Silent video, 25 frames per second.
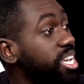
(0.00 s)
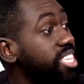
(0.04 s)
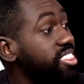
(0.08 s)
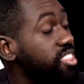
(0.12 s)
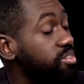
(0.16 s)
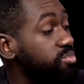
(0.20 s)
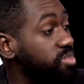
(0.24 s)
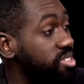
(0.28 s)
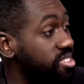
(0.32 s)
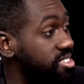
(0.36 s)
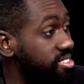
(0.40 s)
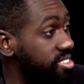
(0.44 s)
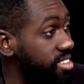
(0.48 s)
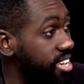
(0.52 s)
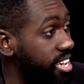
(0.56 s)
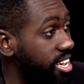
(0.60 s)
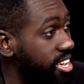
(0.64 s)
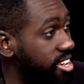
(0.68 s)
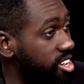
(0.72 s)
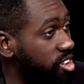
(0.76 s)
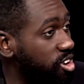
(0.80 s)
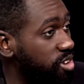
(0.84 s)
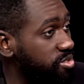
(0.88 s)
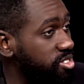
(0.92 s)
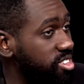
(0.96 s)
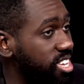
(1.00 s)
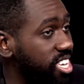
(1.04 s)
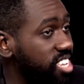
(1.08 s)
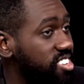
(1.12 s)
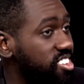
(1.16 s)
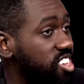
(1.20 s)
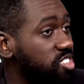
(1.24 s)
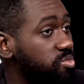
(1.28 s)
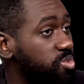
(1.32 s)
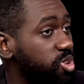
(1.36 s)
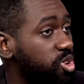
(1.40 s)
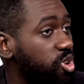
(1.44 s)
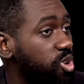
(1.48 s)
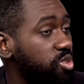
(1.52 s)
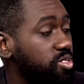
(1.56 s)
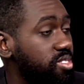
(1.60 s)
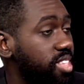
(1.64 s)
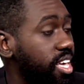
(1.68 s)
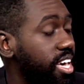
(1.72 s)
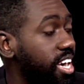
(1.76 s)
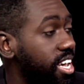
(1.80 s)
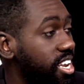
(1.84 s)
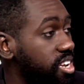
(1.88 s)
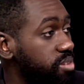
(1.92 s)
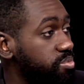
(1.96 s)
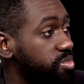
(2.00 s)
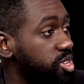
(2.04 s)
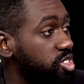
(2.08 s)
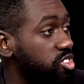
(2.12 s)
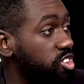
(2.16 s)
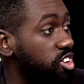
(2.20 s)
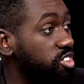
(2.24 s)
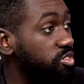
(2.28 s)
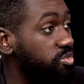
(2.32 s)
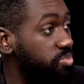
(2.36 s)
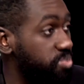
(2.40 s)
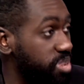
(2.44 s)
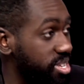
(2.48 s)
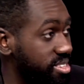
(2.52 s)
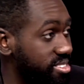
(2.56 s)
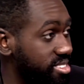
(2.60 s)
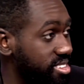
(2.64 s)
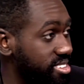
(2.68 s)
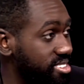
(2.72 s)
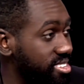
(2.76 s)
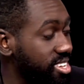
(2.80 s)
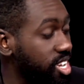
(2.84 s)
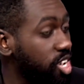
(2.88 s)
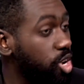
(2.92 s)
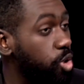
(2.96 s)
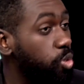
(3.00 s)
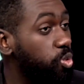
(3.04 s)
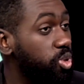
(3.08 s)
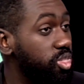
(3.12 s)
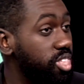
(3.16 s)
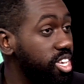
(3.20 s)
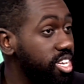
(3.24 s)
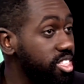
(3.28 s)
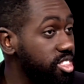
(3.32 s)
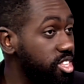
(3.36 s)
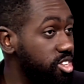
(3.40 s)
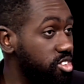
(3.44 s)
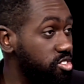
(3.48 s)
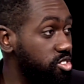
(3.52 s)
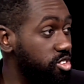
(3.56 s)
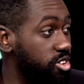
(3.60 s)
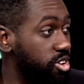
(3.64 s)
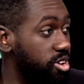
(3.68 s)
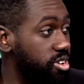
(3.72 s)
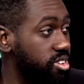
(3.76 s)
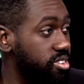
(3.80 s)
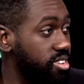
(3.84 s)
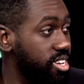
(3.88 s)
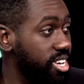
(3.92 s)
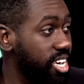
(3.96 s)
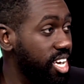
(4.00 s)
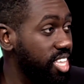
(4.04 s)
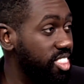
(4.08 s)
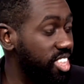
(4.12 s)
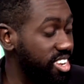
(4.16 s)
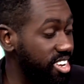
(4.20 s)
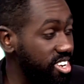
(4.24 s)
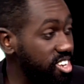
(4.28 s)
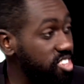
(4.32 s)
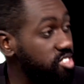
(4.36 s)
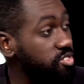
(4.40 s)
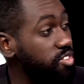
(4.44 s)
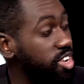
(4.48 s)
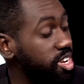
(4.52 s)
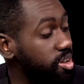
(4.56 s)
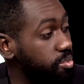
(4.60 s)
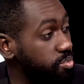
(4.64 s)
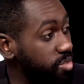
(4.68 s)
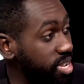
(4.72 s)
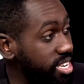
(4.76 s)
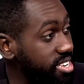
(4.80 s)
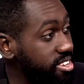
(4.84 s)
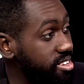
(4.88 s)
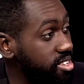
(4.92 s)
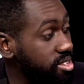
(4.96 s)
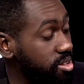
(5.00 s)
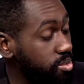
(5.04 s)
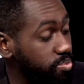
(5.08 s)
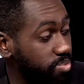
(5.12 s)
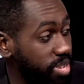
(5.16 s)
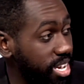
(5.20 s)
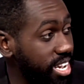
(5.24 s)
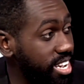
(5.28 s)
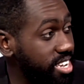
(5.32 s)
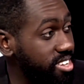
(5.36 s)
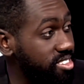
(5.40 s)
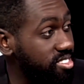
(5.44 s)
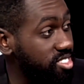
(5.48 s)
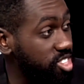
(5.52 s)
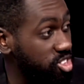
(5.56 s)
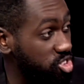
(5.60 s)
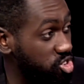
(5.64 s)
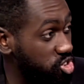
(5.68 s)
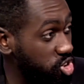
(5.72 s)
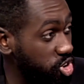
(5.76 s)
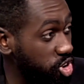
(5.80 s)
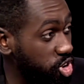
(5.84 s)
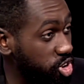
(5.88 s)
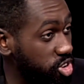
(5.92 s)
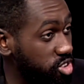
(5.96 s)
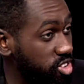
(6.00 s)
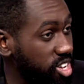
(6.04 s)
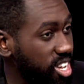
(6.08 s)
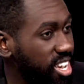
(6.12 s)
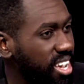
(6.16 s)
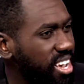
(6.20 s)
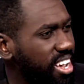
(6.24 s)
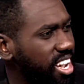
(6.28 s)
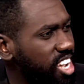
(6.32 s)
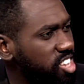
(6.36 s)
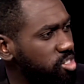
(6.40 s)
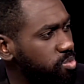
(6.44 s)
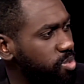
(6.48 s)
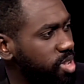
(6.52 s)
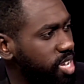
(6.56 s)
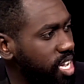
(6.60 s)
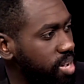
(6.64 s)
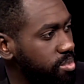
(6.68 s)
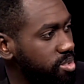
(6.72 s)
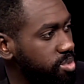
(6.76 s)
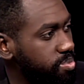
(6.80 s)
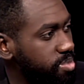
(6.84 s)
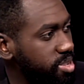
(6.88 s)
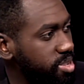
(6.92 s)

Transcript: make the mistake of saying just because there are elements of business within the church, that in its fundamental base, the church has become a